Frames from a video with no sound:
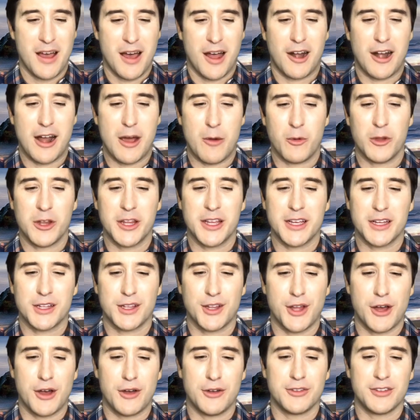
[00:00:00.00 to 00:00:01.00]
All right, well, in
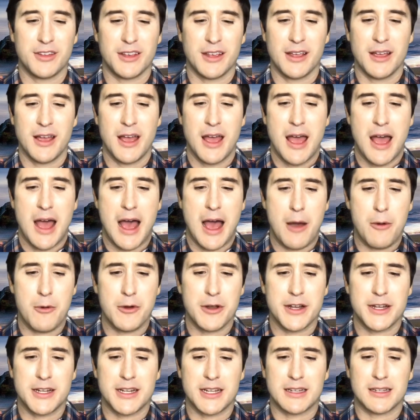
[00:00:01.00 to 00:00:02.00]
closing, I
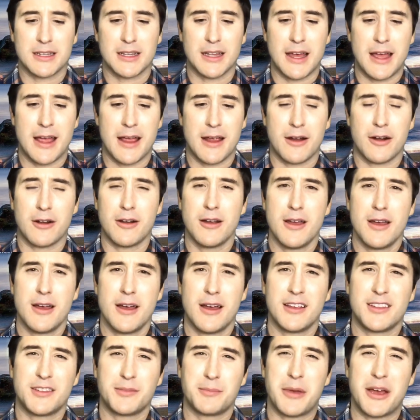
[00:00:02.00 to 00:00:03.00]
want to declare
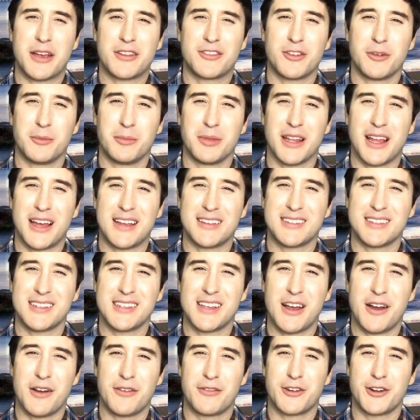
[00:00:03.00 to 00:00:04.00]
a special
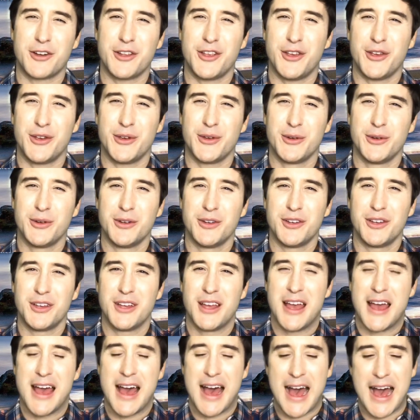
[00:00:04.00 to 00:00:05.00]
blessing over you.
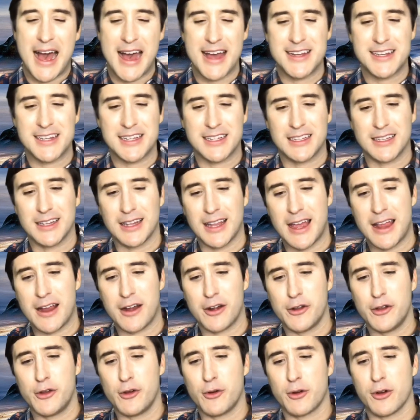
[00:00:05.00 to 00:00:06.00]
I
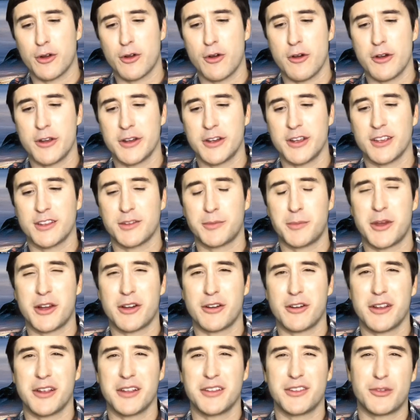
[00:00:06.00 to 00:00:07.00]
declare you're going to
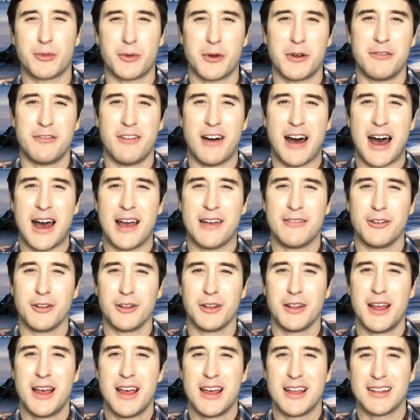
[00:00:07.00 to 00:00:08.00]
experience
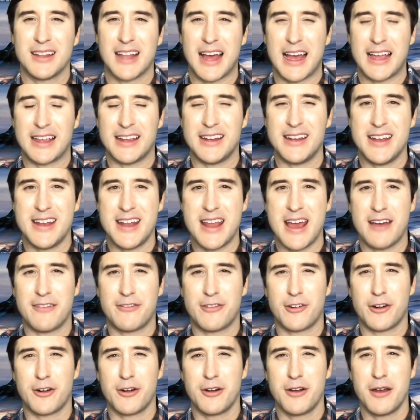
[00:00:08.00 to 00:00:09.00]
revival like
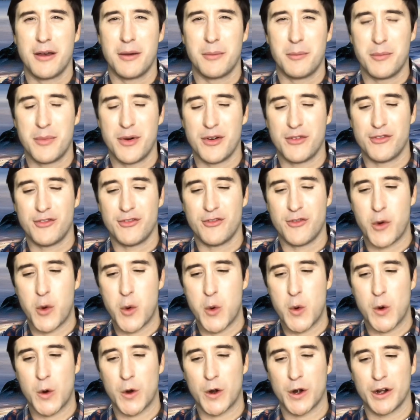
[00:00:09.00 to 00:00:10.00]
never
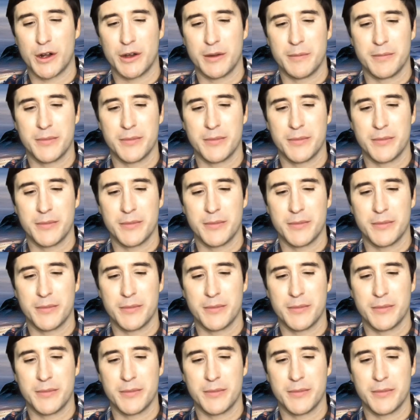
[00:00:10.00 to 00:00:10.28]
before.